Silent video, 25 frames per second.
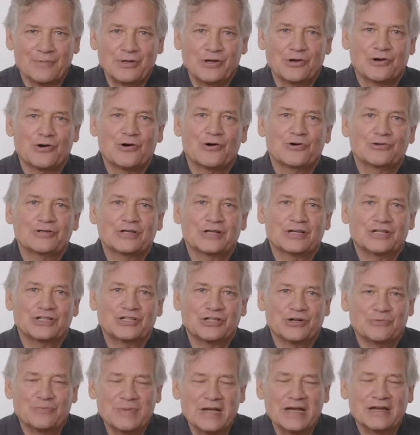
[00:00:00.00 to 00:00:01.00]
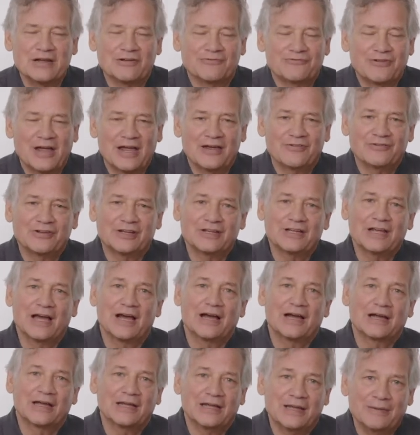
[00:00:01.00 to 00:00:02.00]
Rami Yokota has been importing
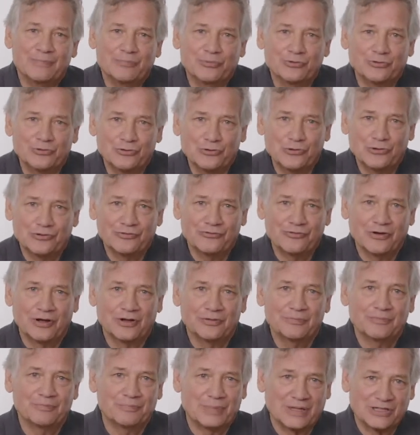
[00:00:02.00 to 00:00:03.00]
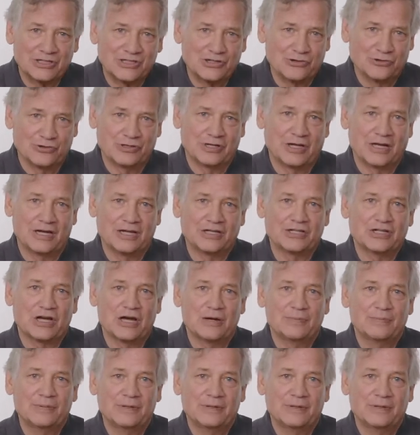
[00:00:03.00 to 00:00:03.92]
pneumatic tools for more than 50 years.